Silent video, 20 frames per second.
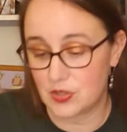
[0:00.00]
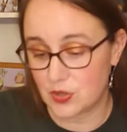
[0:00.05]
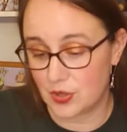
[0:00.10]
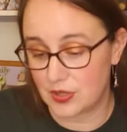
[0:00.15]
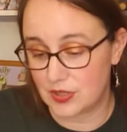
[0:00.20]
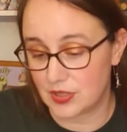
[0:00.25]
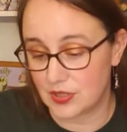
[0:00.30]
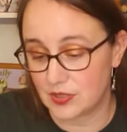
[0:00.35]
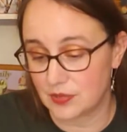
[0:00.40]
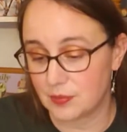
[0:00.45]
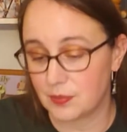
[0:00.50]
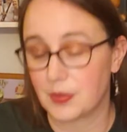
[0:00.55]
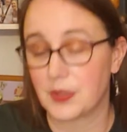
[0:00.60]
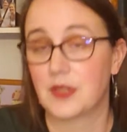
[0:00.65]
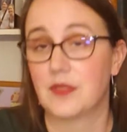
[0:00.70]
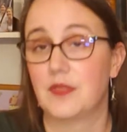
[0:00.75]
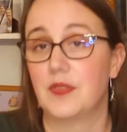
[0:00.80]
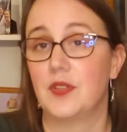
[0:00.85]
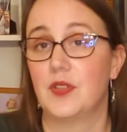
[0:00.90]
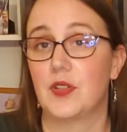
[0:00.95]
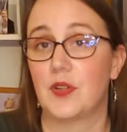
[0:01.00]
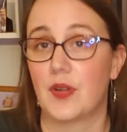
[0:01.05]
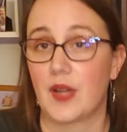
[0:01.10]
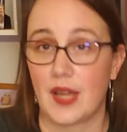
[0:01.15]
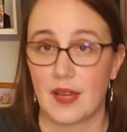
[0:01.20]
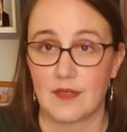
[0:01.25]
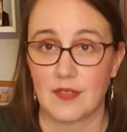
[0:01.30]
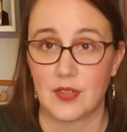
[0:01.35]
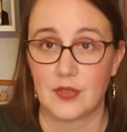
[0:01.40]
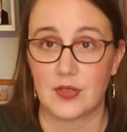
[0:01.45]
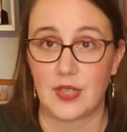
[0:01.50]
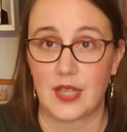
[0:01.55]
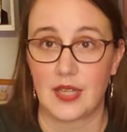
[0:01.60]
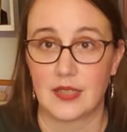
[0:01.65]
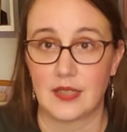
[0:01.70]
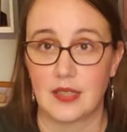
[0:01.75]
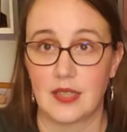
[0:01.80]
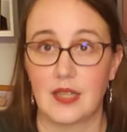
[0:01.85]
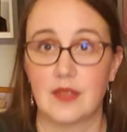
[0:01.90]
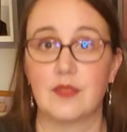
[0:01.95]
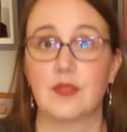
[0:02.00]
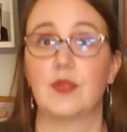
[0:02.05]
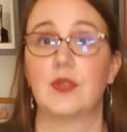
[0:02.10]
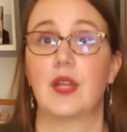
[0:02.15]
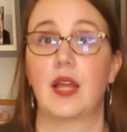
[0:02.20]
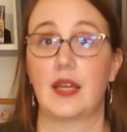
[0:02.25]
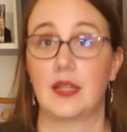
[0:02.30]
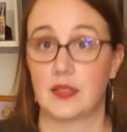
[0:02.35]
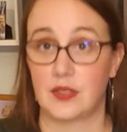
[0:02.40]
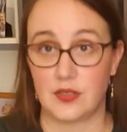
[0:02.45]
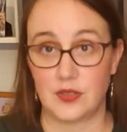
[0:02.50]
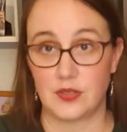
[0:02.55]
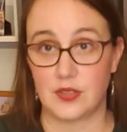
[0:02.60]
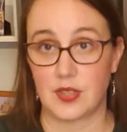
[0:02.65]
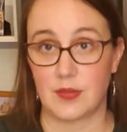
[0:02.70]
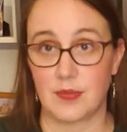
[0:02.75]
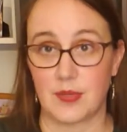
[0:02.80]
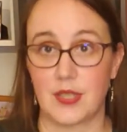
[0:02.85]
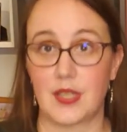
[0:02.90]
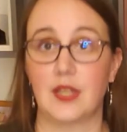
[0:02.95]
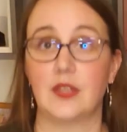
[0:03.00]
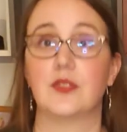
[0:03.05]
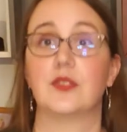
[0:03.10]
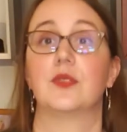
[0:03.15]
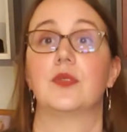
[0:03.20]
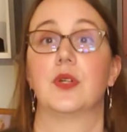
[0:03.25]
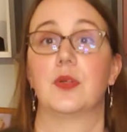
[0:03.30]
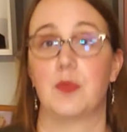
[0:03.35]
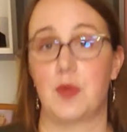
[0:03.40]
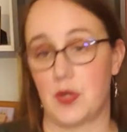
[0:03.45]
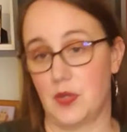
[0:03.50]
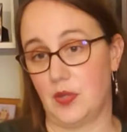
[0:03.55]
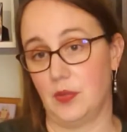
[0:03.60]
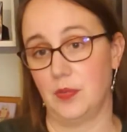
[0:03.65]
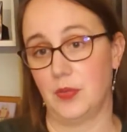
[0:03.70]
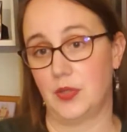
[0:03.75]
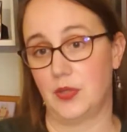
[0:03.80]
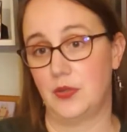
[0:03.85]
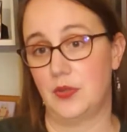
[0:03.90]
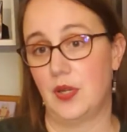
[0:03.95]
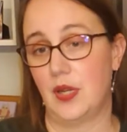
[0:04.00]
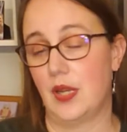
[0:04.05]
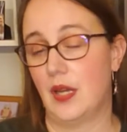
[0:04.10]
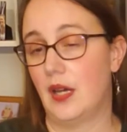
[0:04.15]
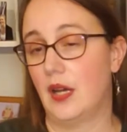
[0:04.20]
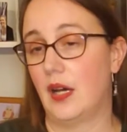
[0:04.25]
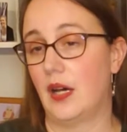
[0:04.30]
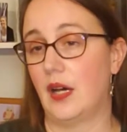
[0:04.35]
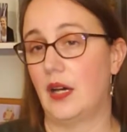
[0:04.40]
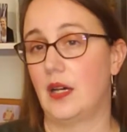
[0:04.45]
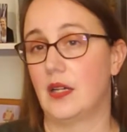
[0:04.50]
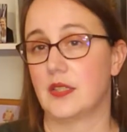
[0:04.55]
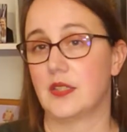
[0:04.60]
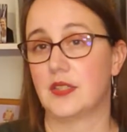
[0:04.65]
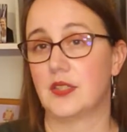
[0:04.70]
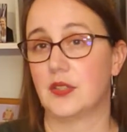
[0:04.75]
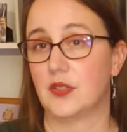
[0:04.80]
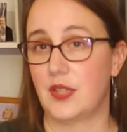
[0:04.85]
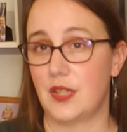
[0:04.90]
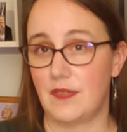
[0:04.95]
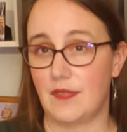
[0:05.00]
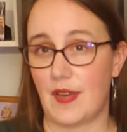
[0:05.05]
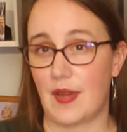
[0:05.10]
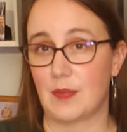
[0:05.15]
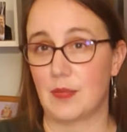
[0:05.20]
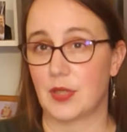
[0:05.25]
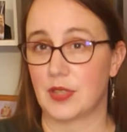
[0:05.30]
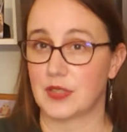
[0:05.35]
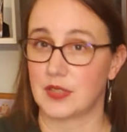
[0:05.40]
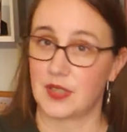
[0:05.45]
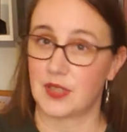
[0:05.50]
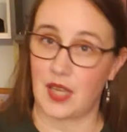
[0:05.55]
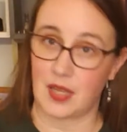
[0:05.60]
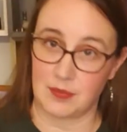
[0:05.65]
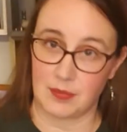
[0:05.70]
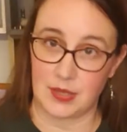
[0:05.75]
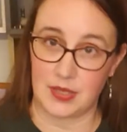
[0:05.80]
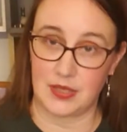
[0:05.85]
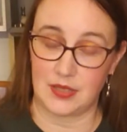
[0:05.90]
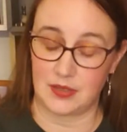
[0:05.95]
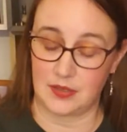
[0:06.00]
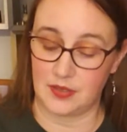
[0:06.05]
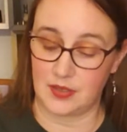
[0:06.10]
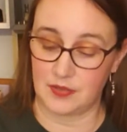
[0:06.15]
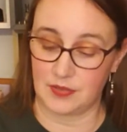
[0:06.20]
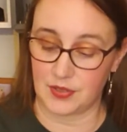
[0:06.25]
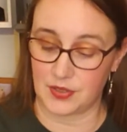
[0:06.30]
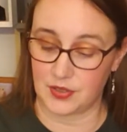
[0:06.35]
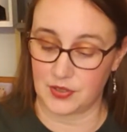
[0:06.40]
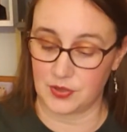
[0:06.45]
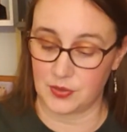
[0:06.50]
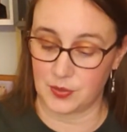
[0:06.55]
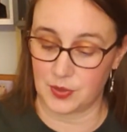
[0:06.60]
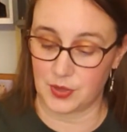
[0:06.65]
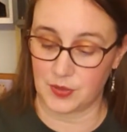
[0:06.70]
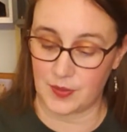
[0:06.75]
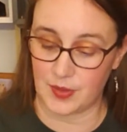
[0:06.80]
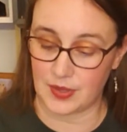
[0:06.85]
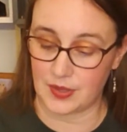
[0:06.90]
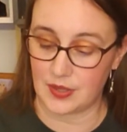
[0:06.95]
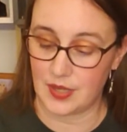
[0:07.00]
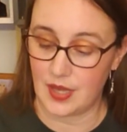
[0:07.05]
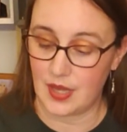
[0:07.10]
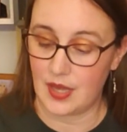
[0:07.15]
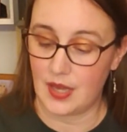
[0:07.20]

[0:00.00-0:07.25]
choices, but if you don't have those handy, if you'd like to use something else, you are welcome to. Silky fabrics can be a little difficult to work with.